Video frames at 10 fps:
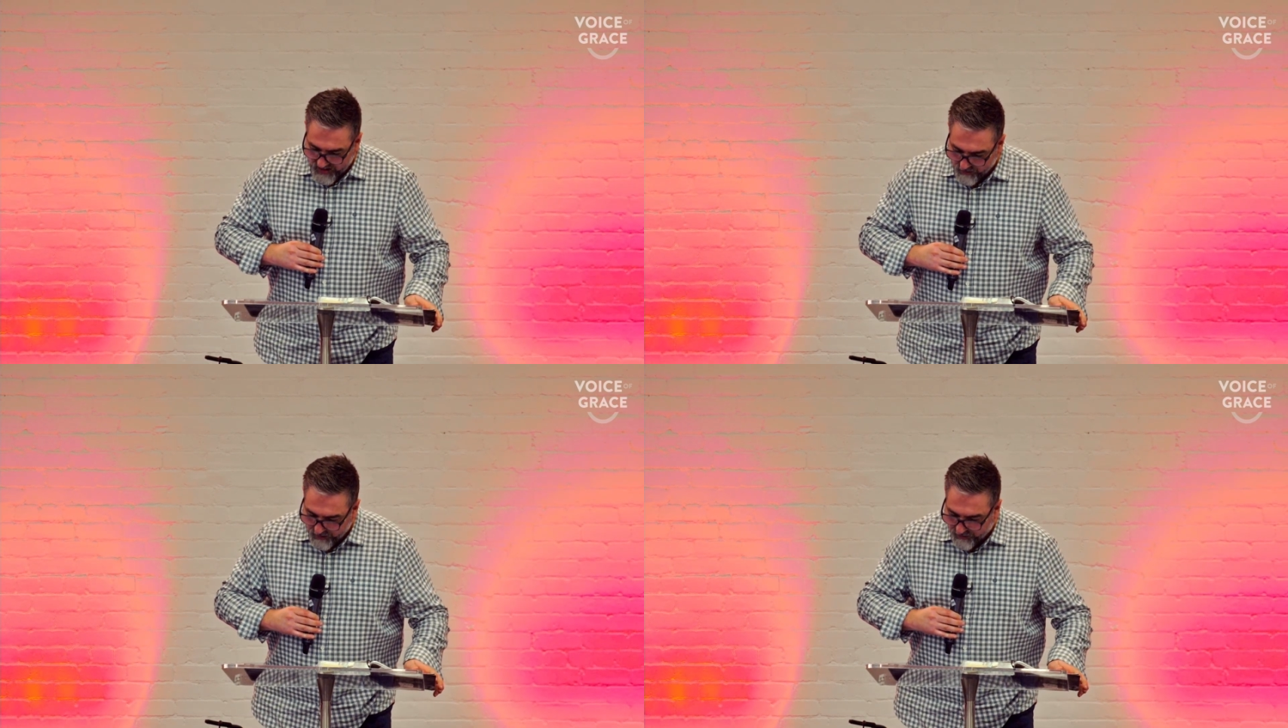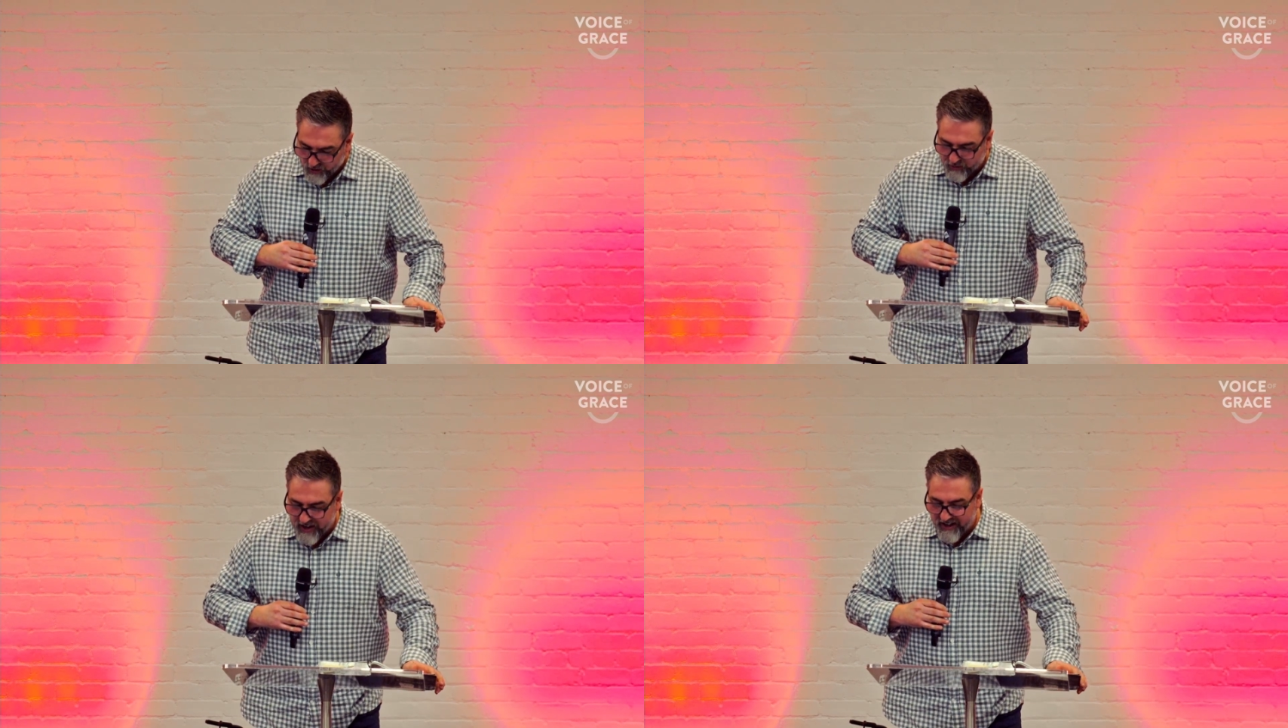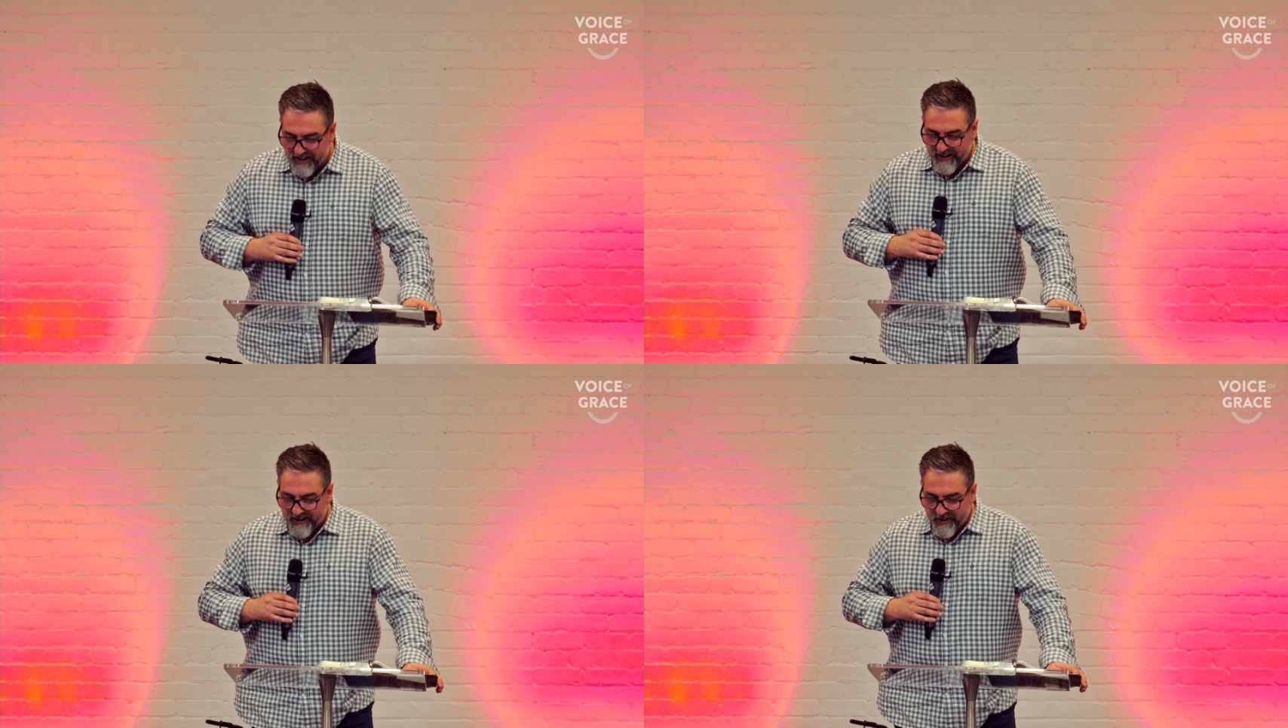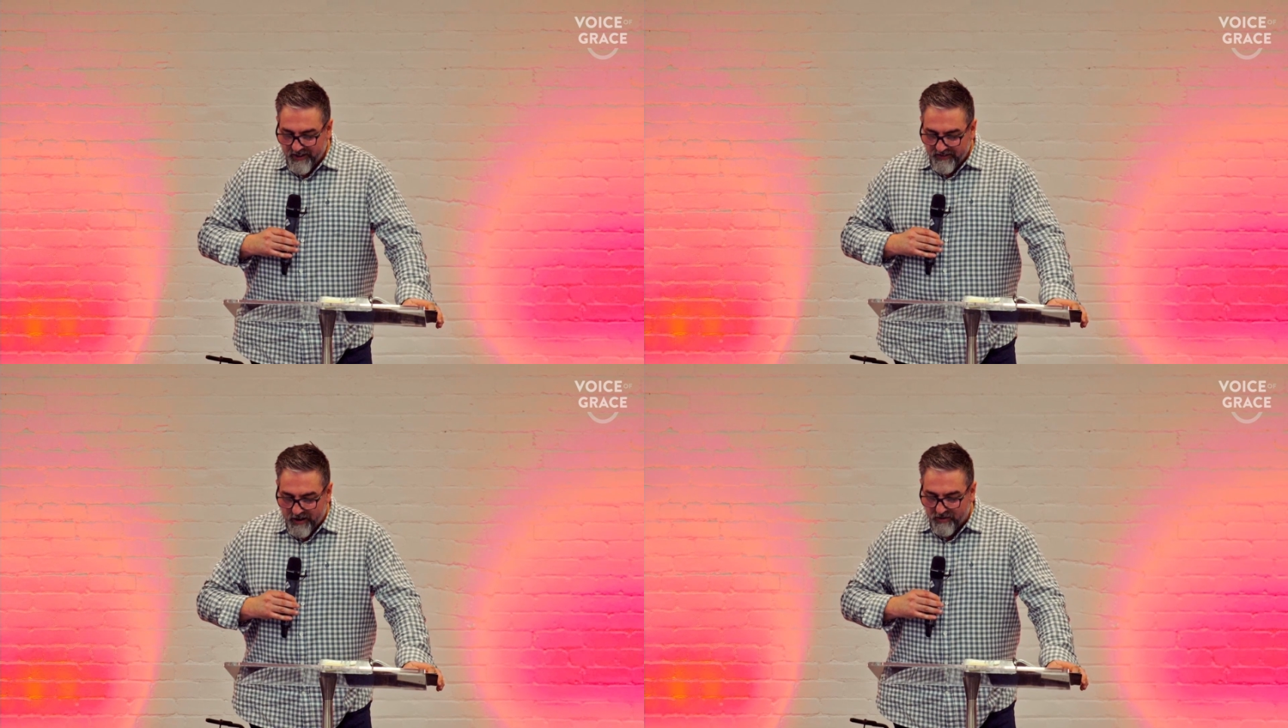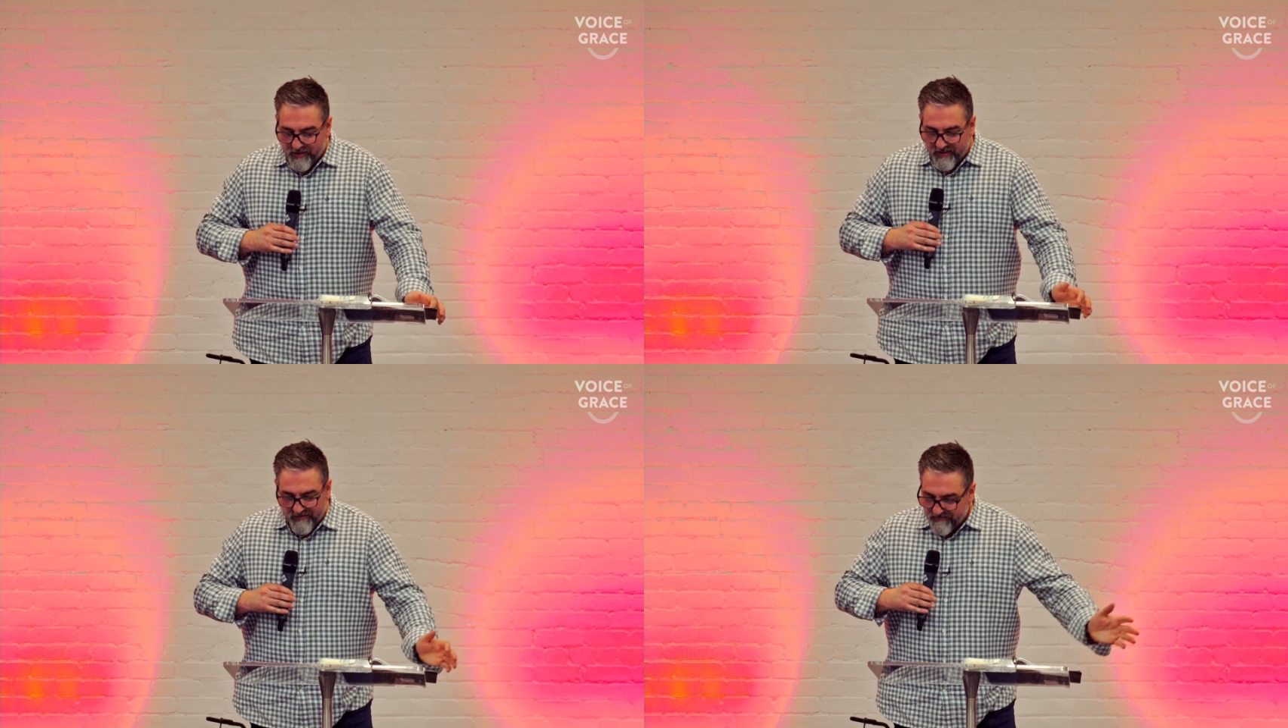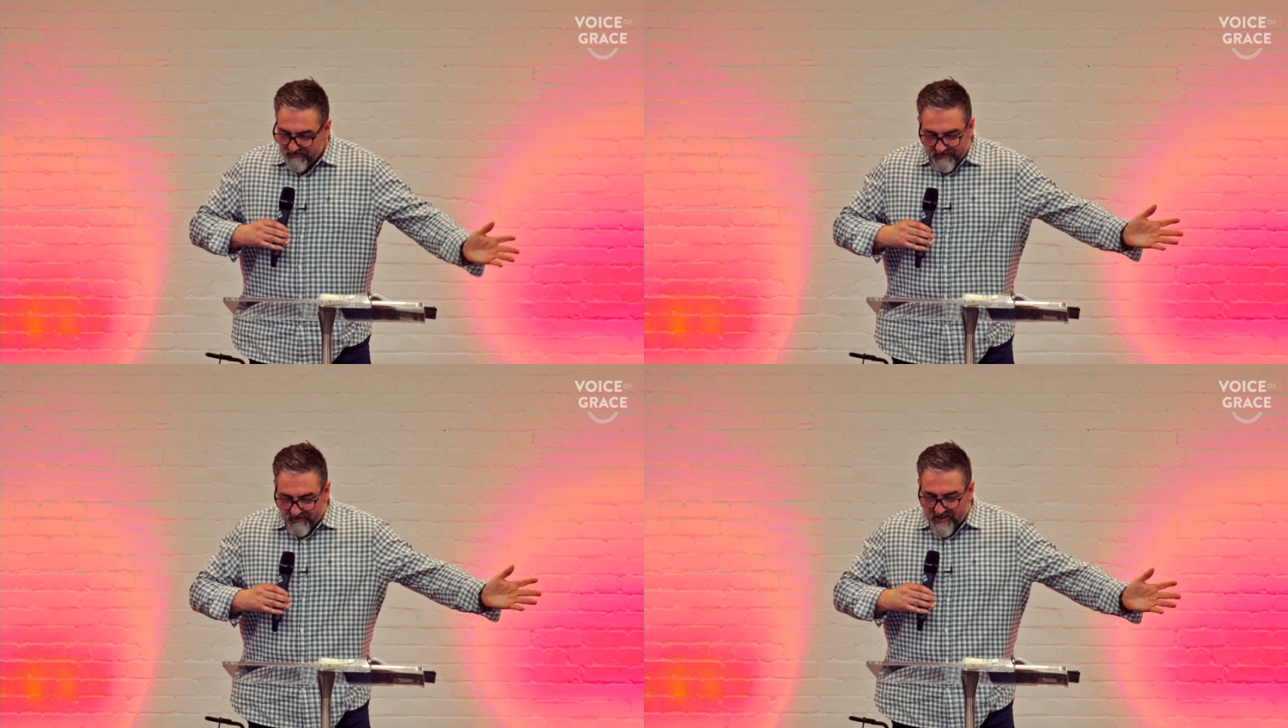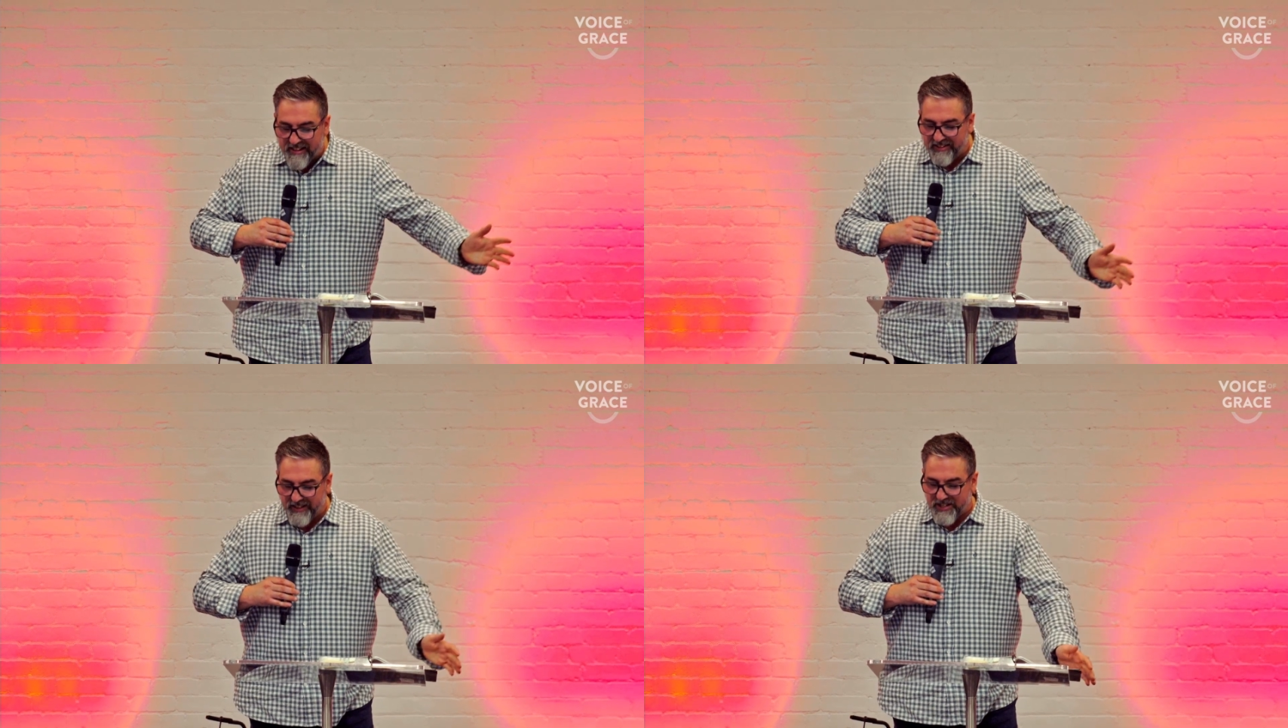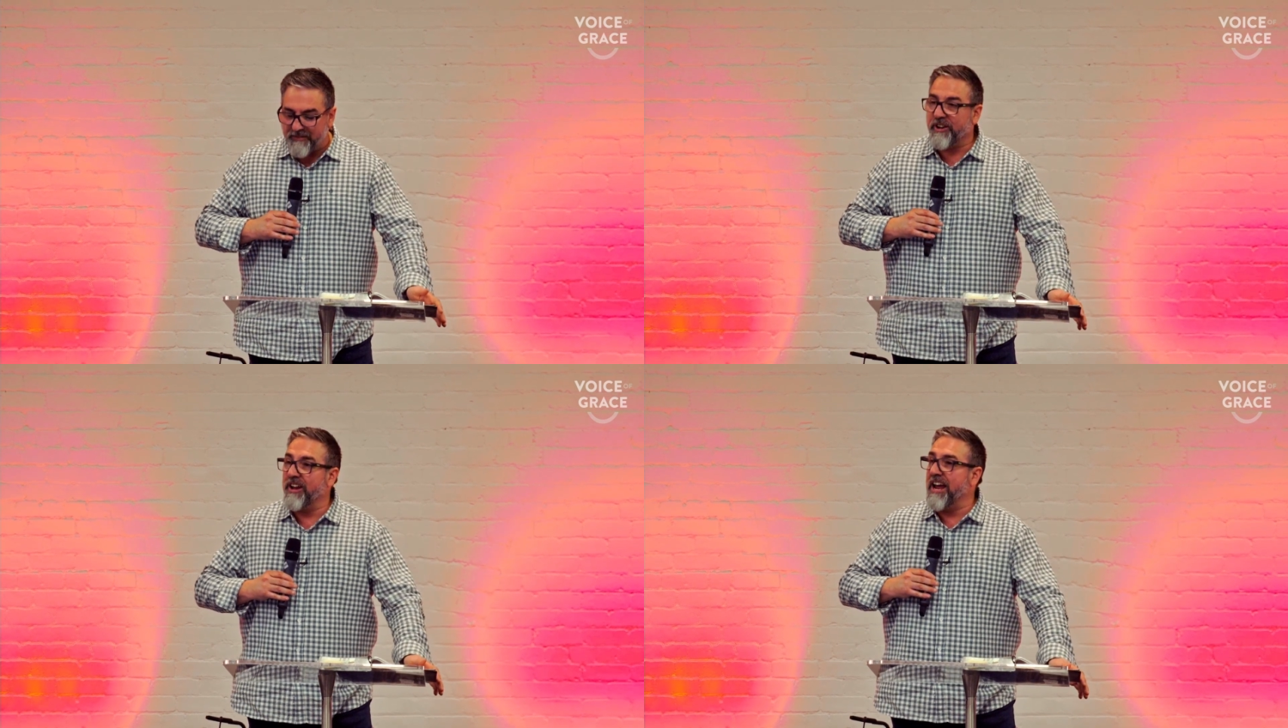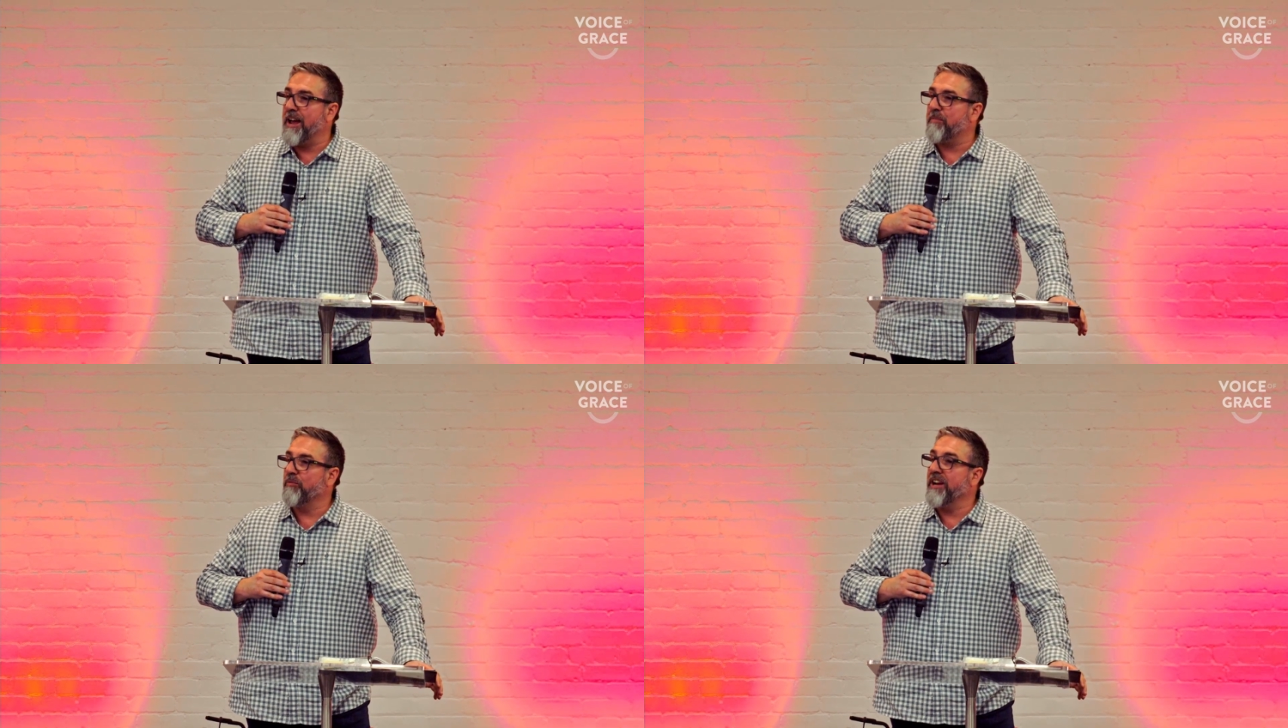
And we feel that nothing's ever going to happen.